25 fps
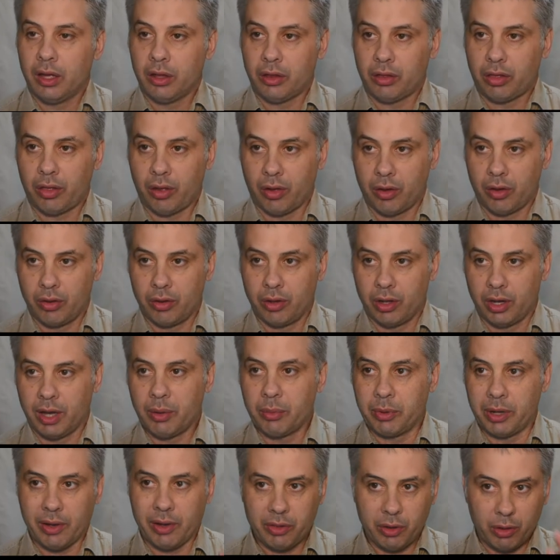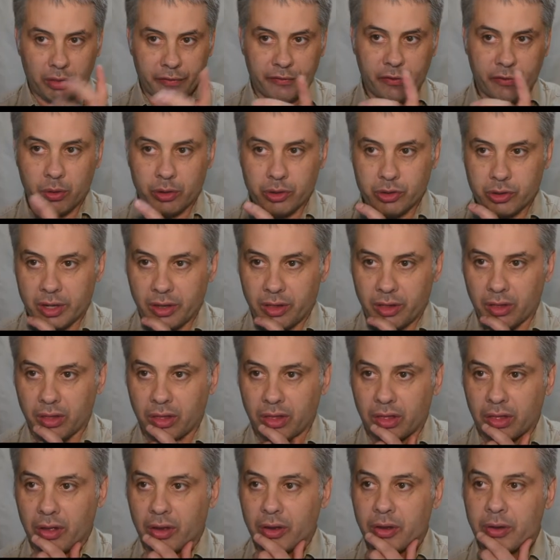So again, we have those four
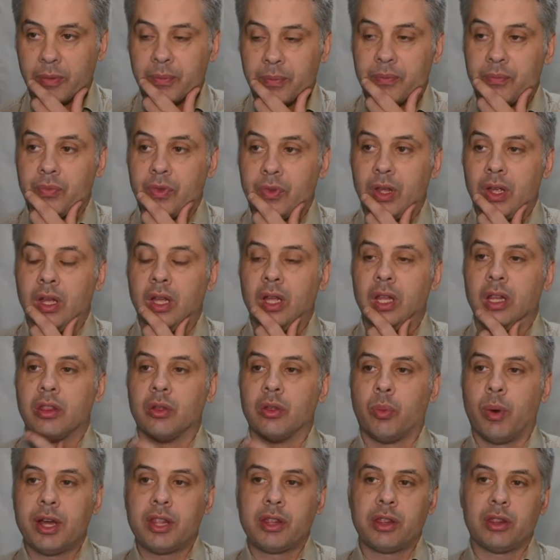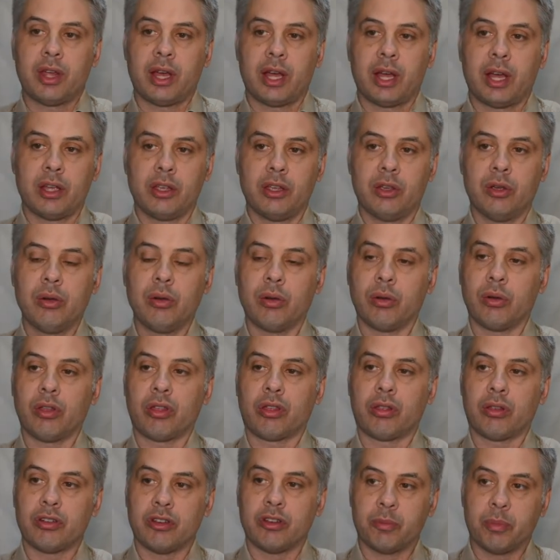addresses. So the way that they are
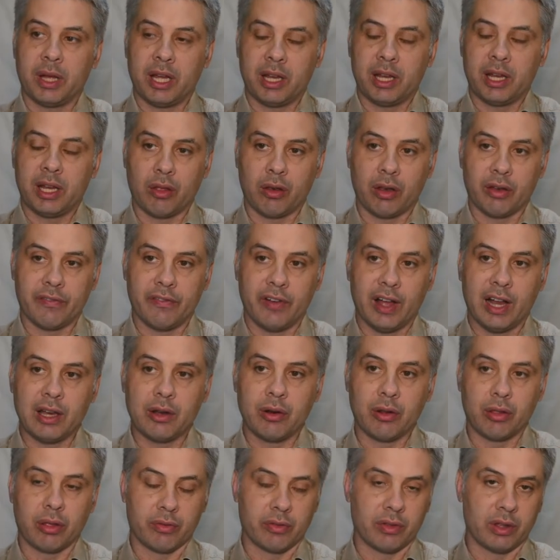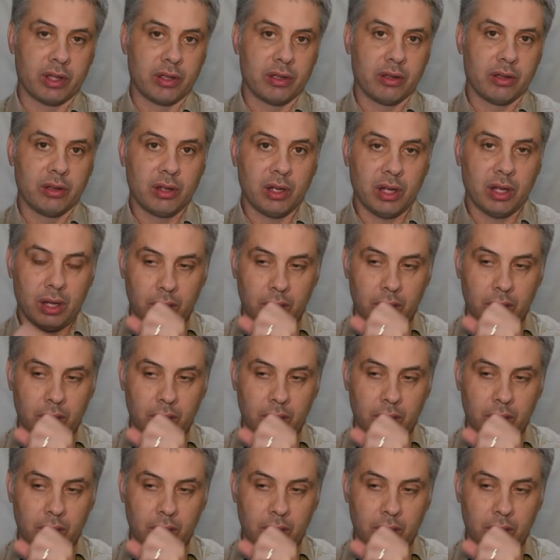used depends on the values of the